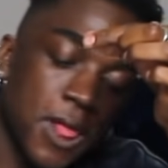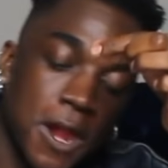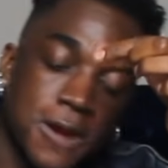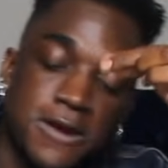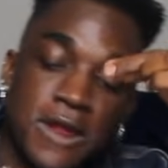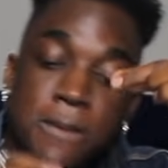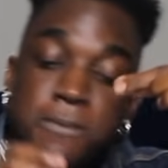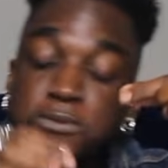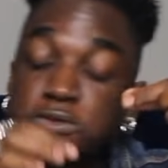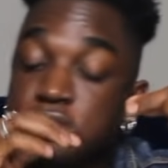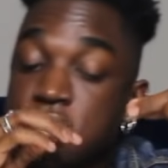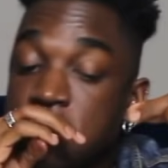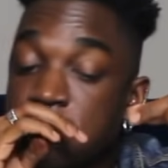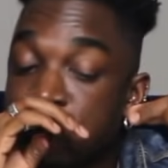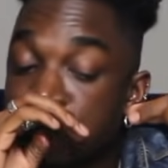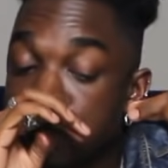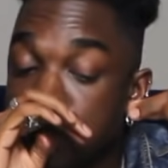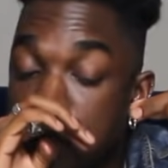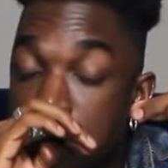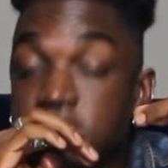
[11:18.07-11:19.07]
And I'm trying
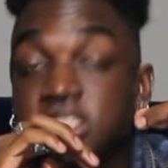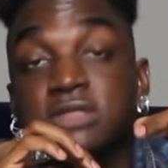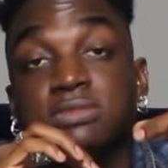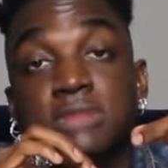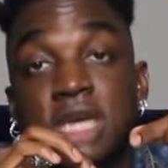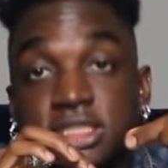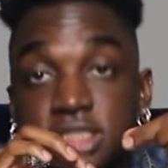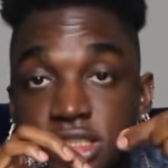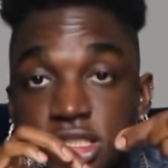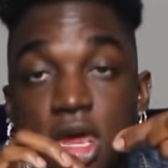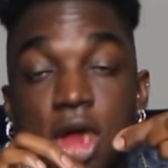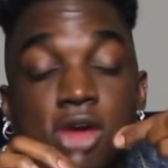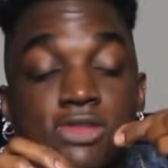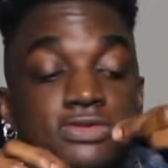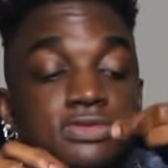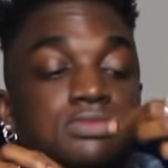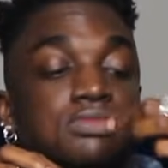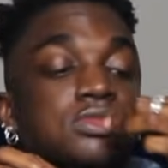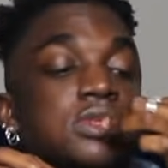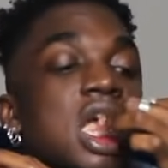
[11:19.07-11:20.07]
to force
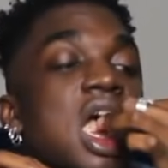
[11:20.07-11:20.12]
myself